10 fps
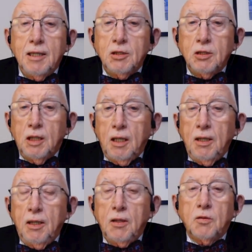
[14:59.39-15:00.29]
into
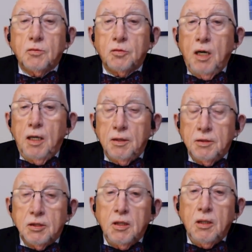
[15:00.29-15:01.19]
clinical
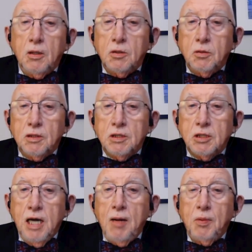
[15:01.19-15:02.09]
trials to
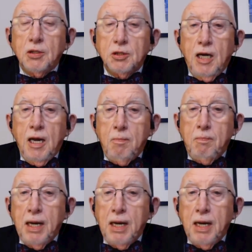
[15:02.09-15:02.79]
establish a